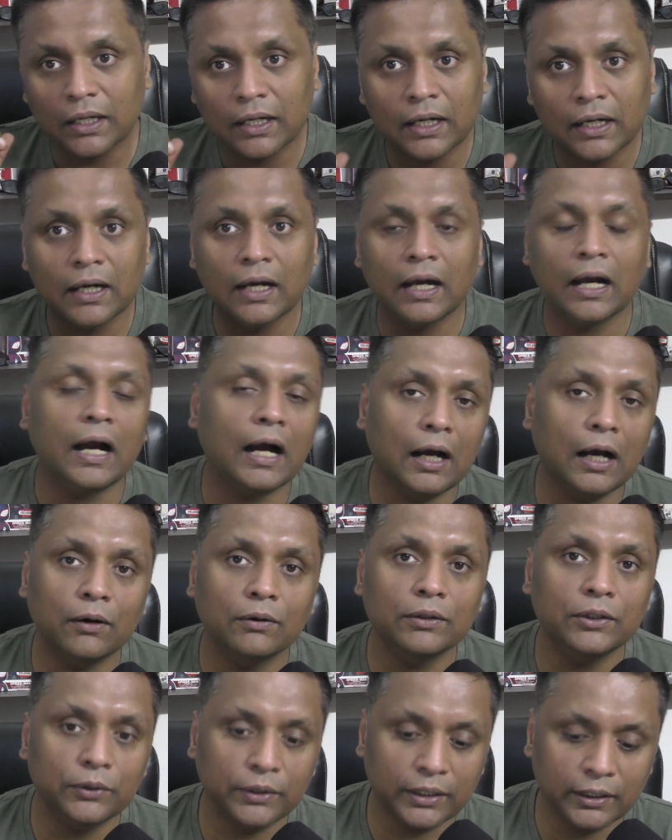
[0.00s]

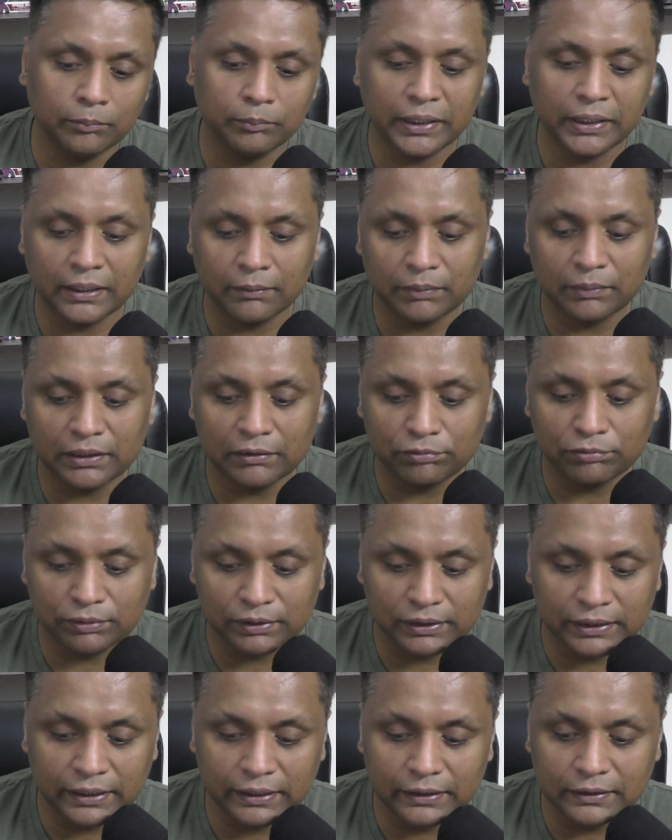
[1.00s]
how you can become an
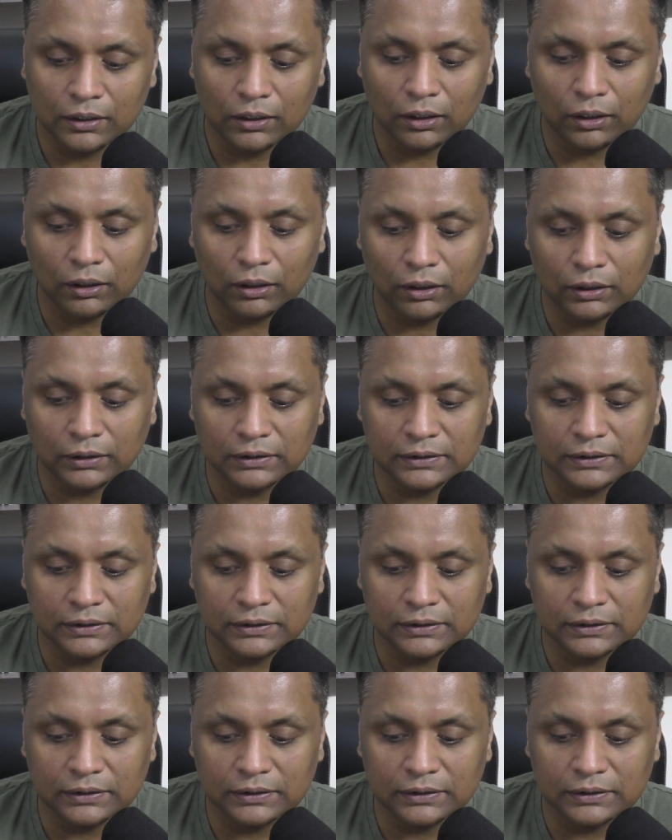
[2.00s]
affiliate on